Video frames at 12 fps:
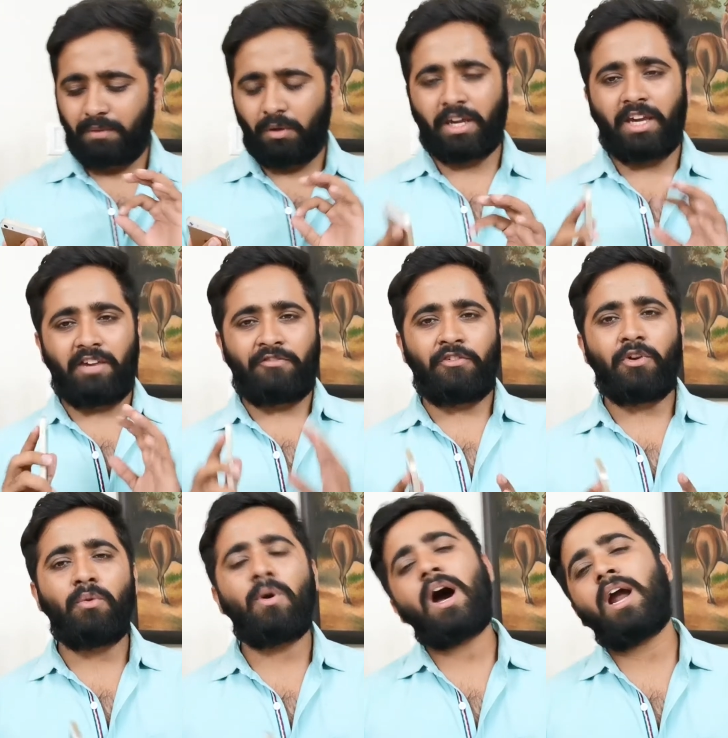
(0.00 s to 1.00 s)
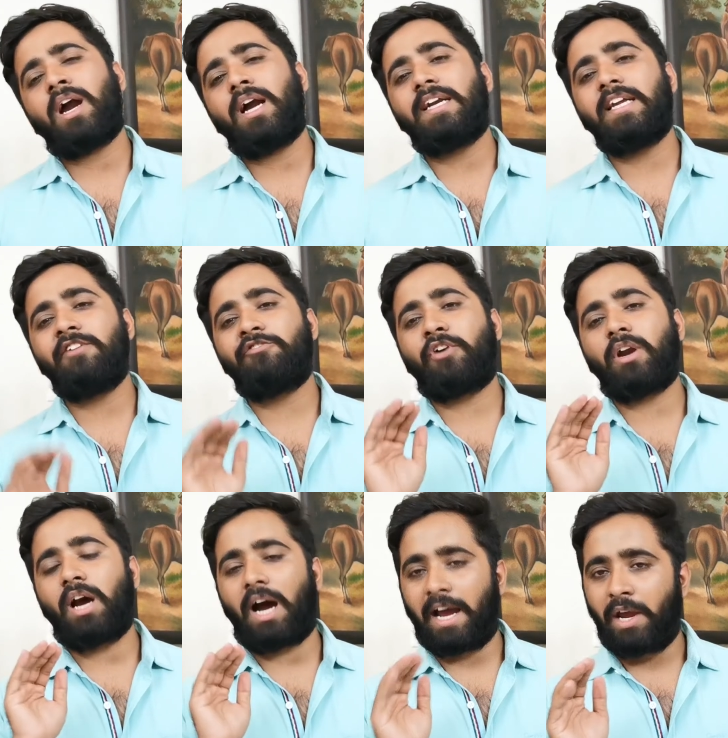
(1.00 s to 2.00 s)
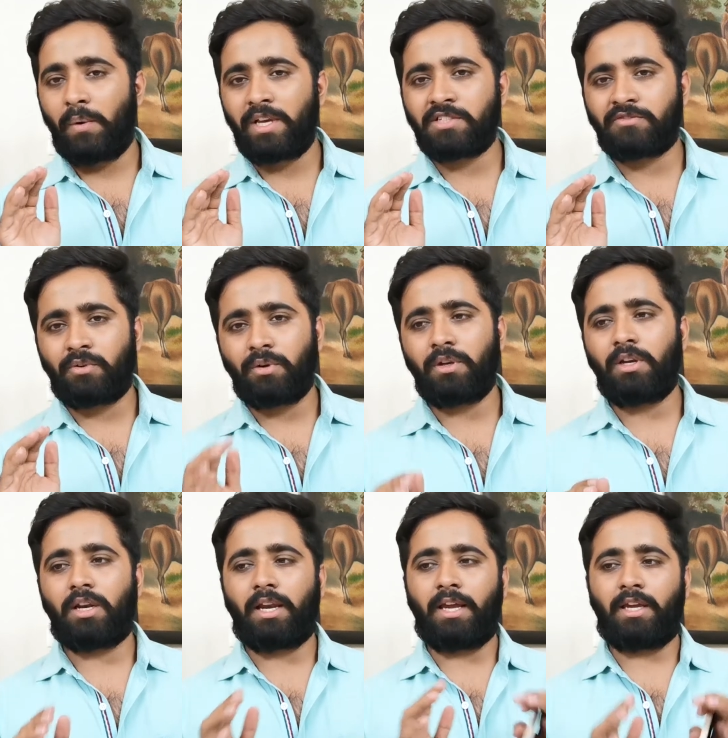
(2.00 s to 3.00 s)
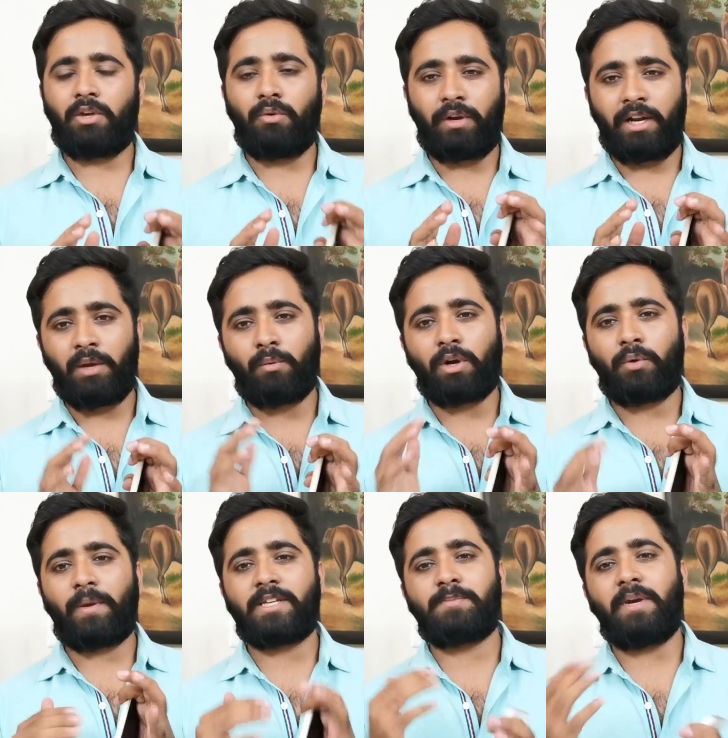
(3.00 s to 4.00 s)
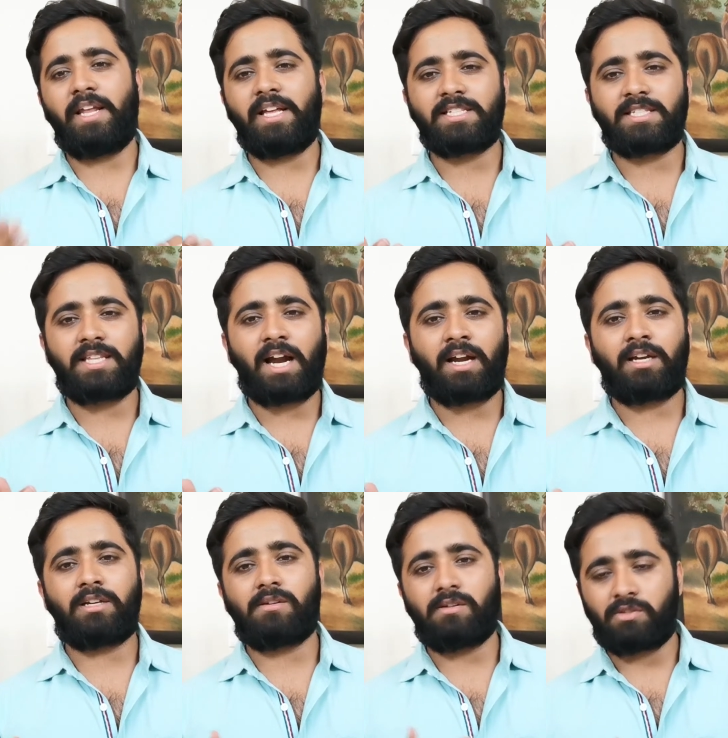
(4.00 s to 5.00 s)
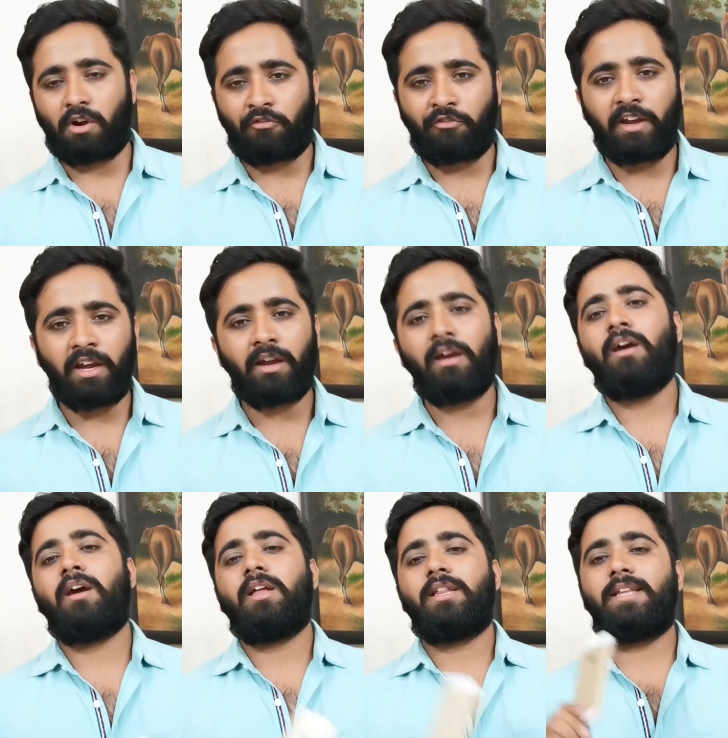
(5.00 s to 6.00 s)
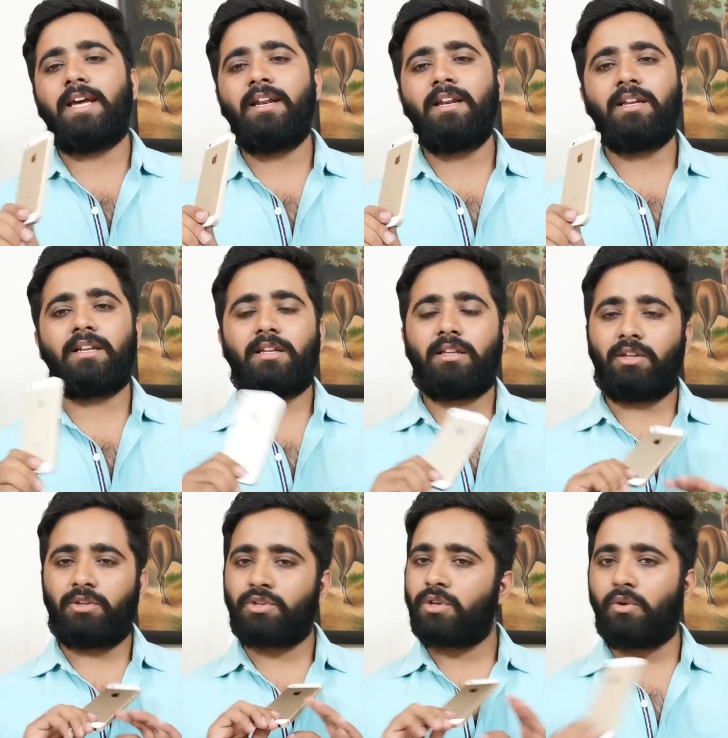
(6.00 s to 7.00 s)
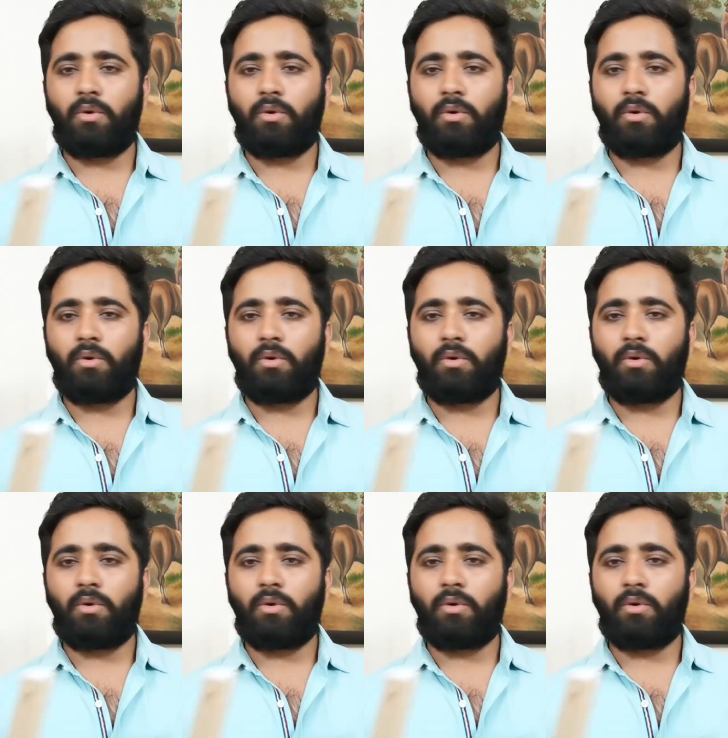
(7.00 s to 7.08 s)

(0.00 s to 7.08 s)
okay, if you are hunting for an iOS phone, like you really want to experience that software, then you should